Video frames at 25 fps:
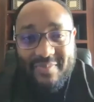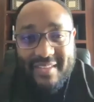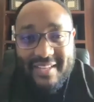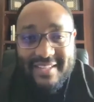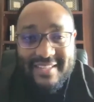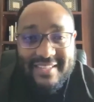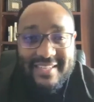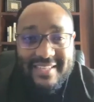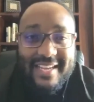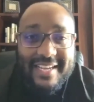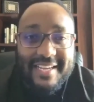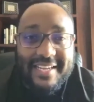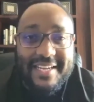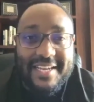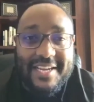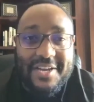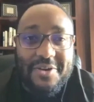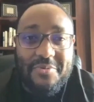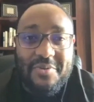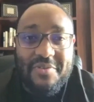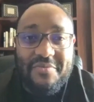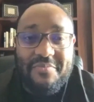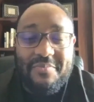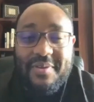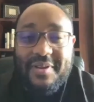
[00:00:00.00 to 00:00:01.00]
It's like
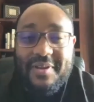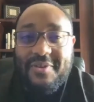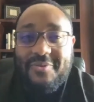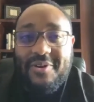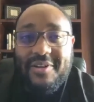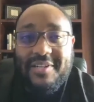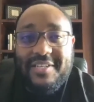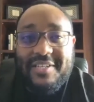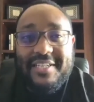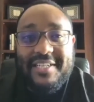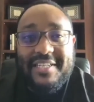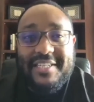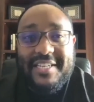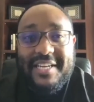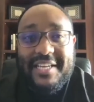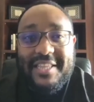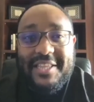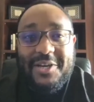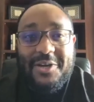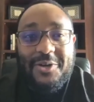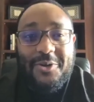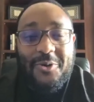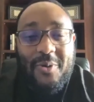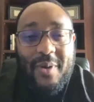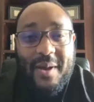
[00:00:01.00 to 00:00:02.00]
we've been watching each
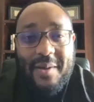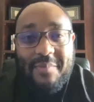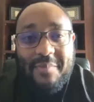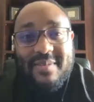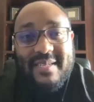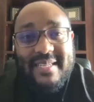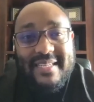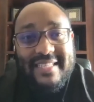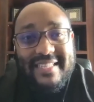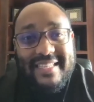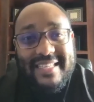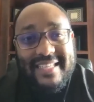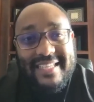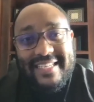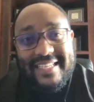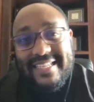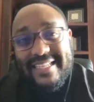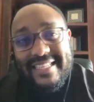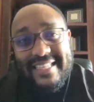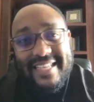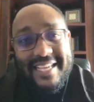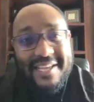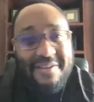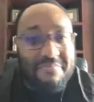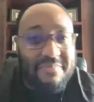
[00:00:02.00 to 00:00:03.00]
other grow up since
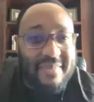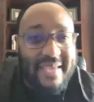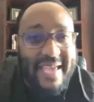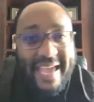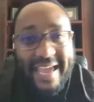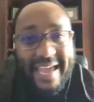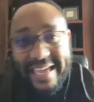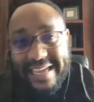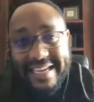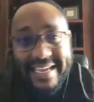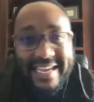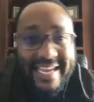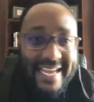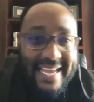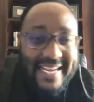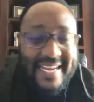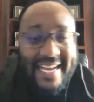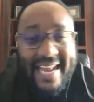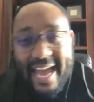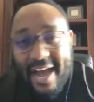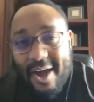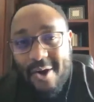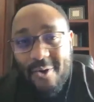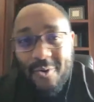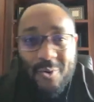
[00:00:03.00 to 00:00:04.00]
the NBA.
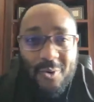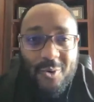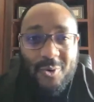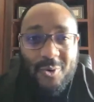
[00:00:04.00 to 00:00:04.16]
Now,